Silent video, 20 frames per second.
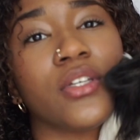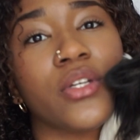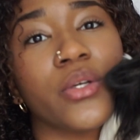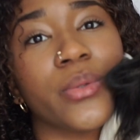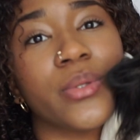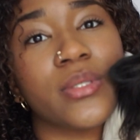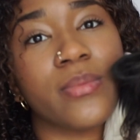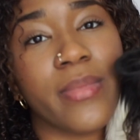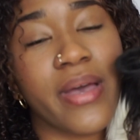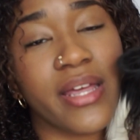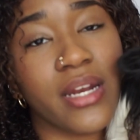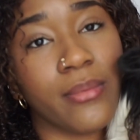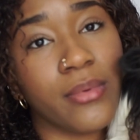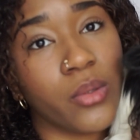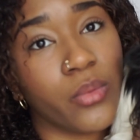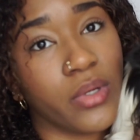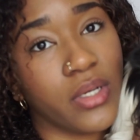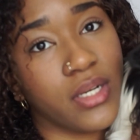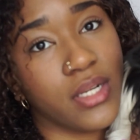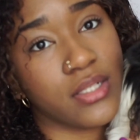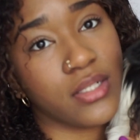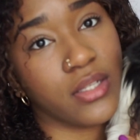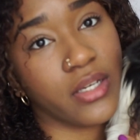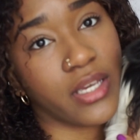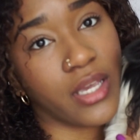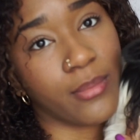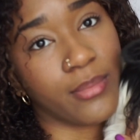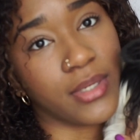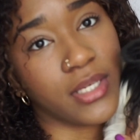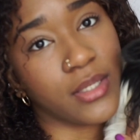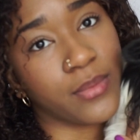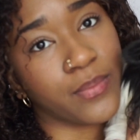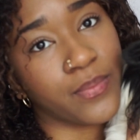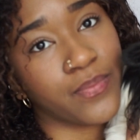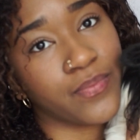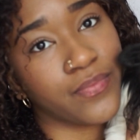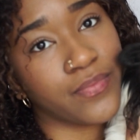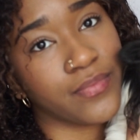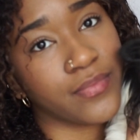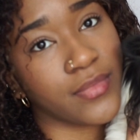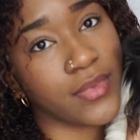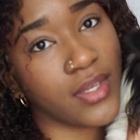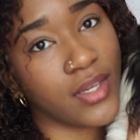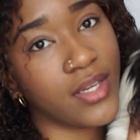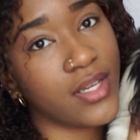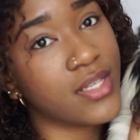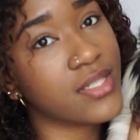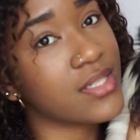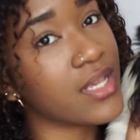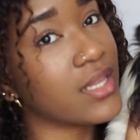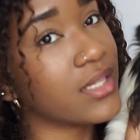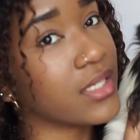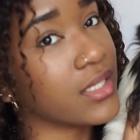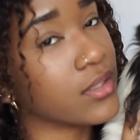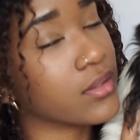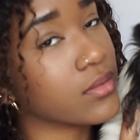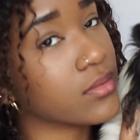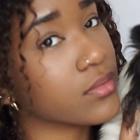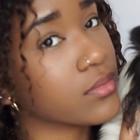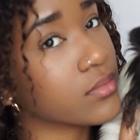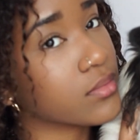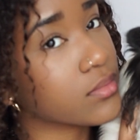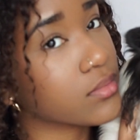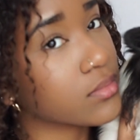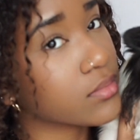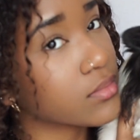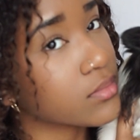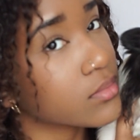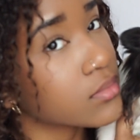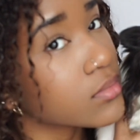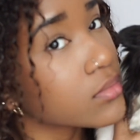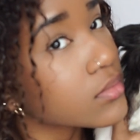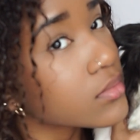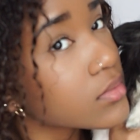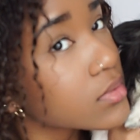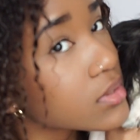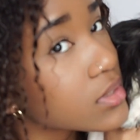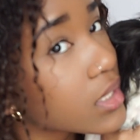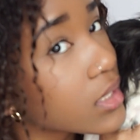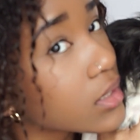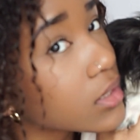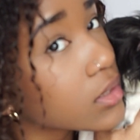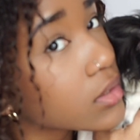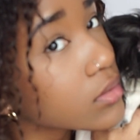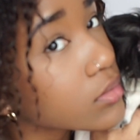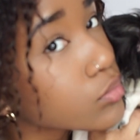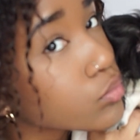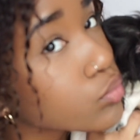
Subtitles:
You know he's mad at me when he doesn't look at me. Sully. Sully.